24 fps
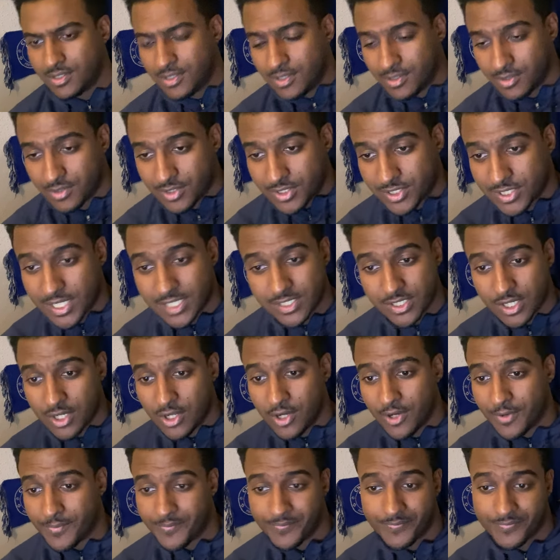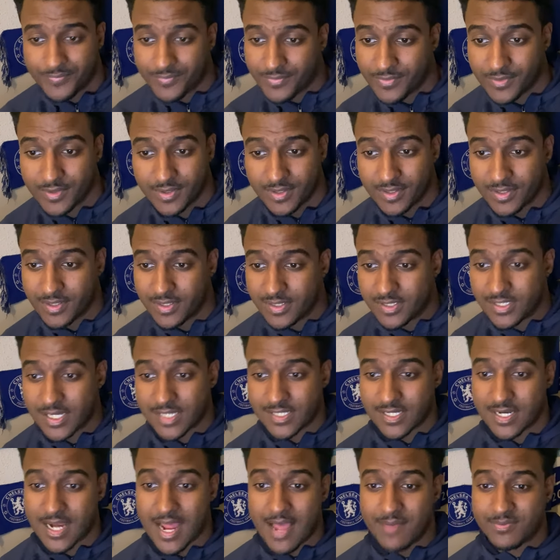Which says a lot. Says
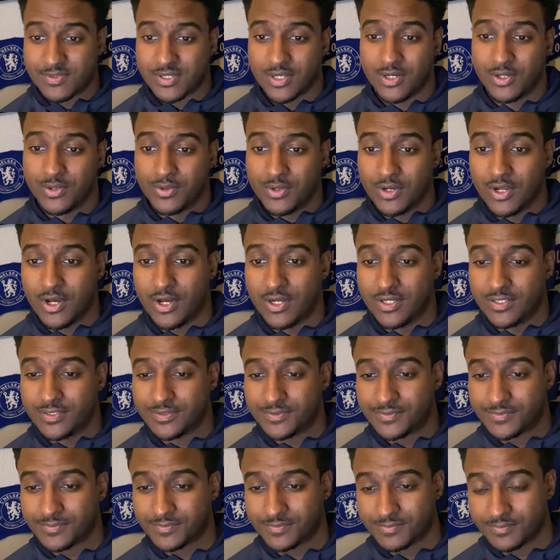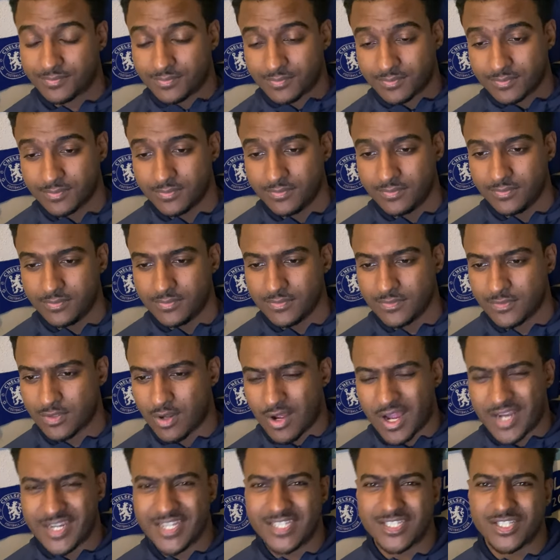an absolute lot. Well,
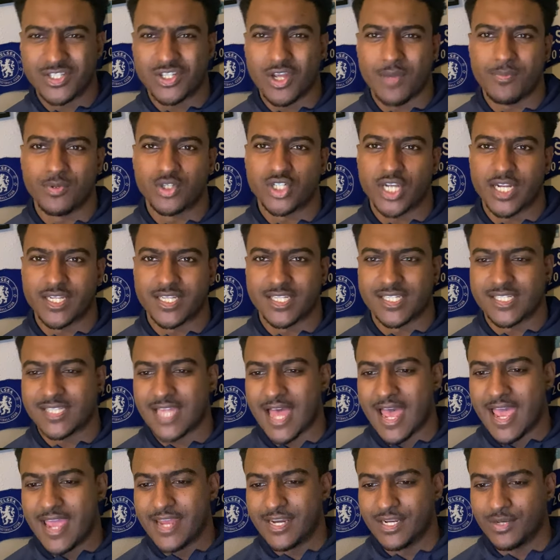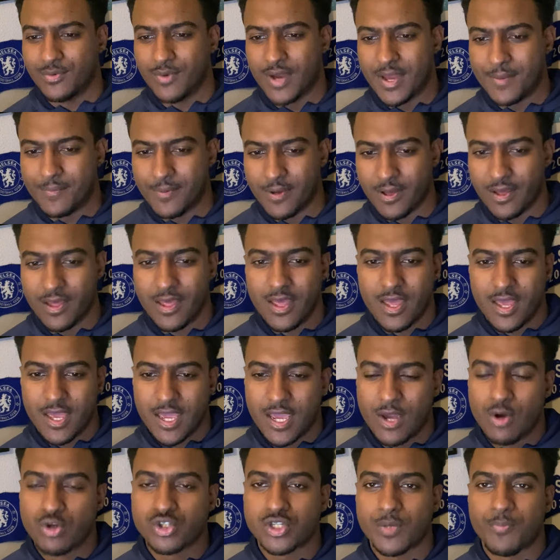I need to double check the stat anyway, but it
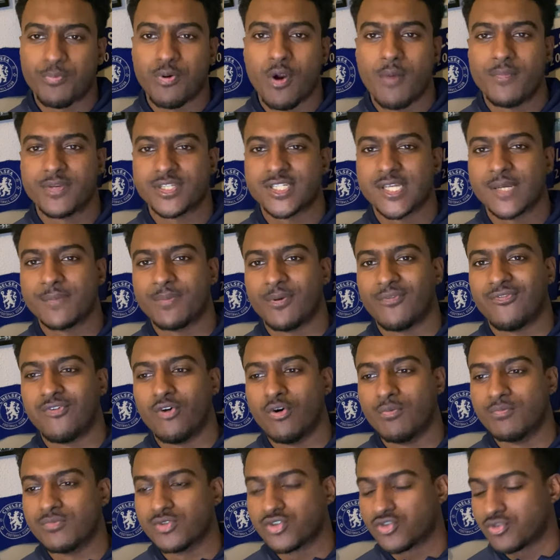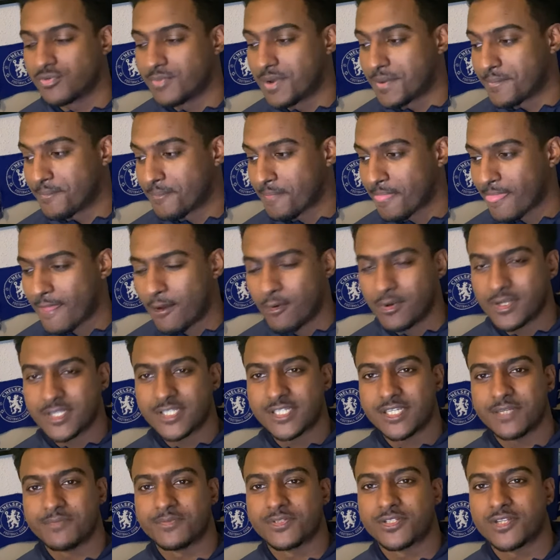was a promising performance from him. I want to
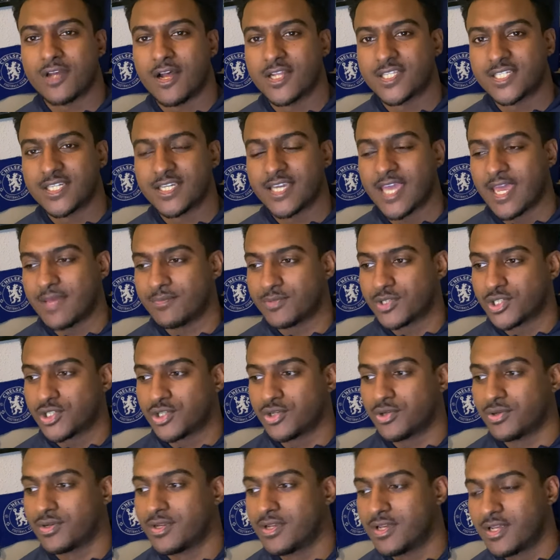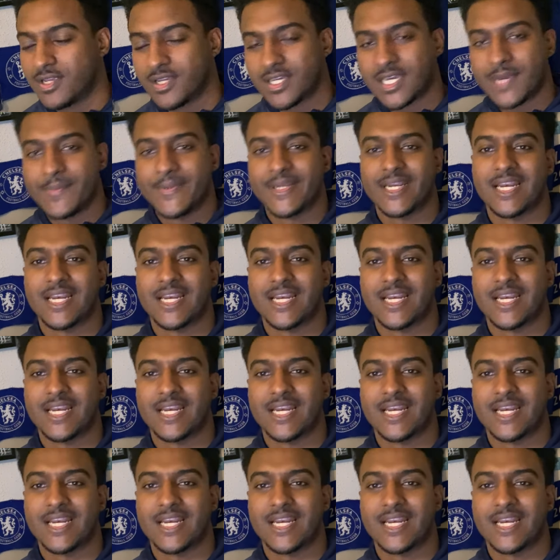see him starting games soon. Give me the